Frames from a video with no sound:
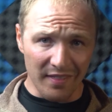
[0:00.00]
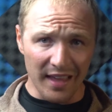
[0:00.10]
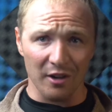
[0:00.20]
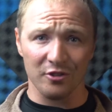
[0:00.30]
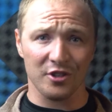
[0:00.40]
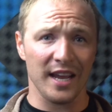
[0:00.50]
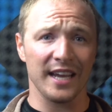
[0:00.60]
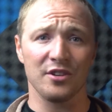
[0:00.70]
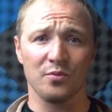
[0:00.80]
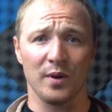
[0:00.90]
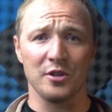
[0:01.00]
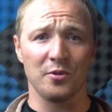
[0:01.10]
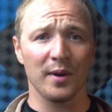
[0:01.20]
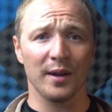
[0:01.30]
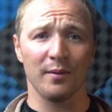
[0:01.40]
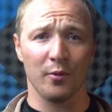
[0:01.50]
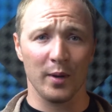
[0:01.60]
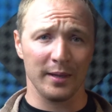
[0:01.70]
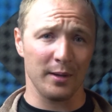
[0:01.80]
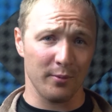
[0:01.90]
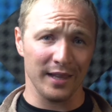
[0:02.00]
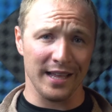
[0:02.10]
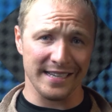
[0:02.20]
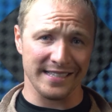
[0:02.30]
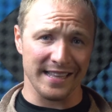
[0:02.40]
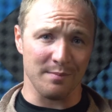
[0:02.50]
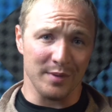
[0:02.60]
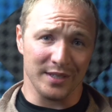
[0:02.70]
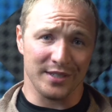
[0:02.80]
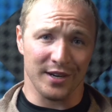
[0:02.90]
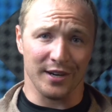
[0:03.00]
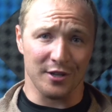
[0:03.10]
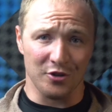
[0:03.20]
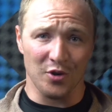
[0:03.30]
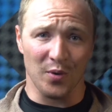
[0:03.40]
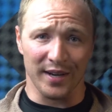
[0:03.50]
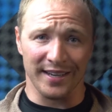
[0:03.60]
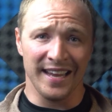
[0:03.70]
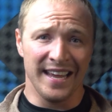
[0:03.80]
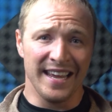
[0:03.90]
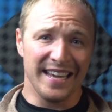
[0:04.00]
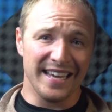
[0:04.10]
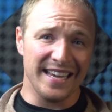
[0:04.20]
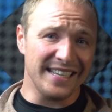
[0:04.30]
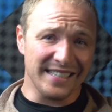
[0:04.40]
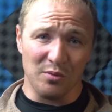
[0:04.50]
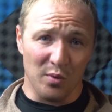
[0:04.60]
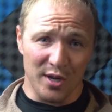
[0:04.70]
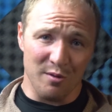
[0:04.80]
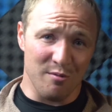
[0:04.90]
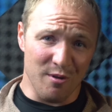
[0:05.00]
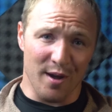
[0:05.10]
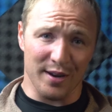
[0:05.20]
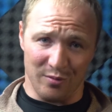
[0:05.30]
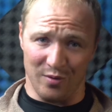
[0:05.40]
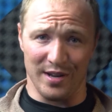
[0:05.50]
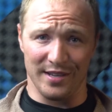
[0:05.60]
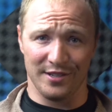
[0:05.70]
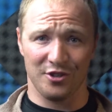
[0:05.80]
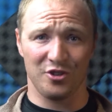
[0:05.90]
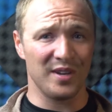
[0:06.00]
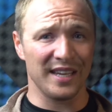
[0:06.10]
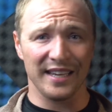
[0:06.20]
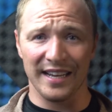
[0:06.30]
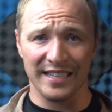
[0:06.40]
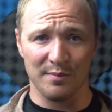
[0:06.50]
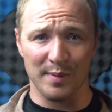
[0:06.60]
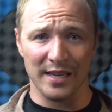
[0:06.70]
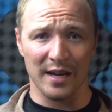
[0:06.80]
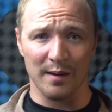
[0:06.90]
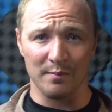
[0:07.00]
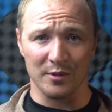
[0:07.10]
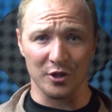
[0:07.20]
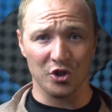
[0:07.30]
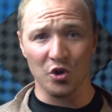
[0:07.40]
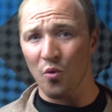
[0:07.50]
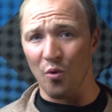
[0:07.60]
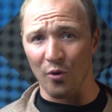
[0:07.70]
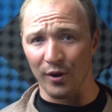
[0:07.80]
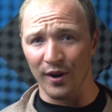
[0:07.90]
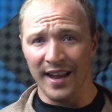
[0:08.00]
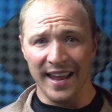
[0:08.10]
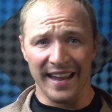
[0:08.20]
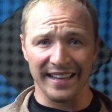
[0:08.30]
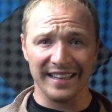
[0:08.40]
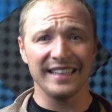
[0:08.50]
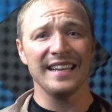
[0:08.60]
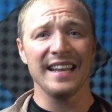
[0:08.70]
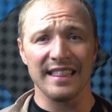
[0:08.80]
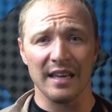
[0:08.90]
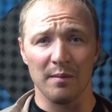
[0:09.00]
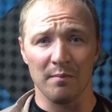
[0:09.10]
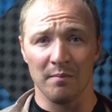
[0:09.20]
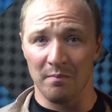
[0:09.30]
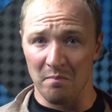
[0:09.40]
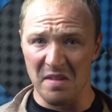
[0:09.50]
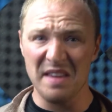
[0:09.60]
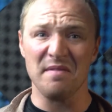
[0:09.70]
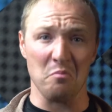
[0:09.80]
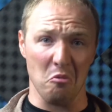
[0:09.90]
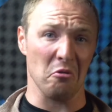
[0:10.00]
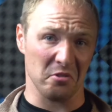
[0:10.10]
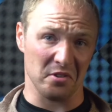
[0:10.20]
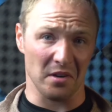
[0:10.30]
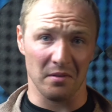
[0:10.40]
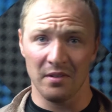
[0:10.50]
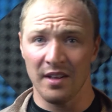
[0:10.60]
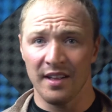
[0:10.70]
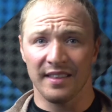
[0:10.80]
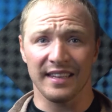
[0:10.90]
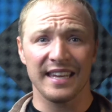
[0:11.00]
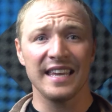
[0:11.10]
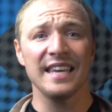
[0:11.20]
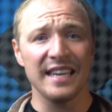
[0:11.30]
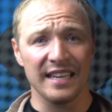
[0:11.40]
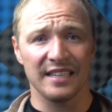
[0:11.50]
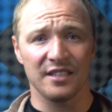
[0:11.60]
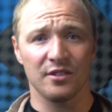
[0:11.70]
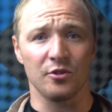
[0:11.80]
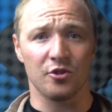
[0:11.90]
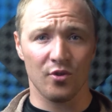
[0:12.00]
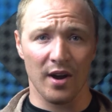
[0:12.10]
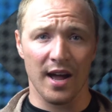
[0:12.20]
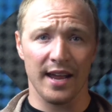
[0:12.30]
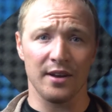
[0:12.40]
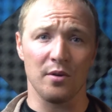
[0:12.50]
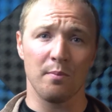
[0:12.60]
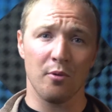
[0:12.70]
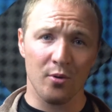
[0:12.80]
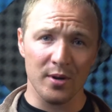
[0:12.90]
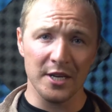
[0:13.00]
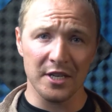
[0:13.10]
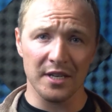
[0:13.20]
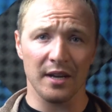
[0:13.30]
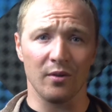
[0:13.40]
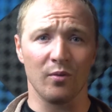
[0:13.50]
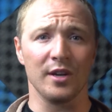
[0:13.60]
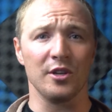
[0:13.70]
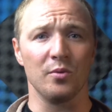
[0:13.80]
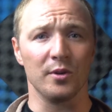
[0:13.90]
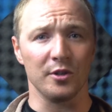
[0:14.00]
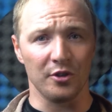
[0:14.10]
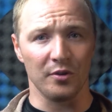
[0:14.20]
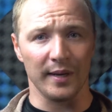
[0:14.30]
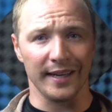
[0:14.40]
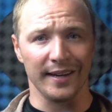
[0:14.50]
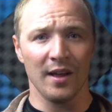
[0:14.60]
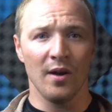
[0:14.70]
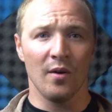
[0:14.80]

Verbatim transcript: That all changed when you quick, quickly realized that the military you joined isn't what you thought it was. Shooting guns becomes a chore, and cleaning them even more so. The key is to try to appreciate what you are doing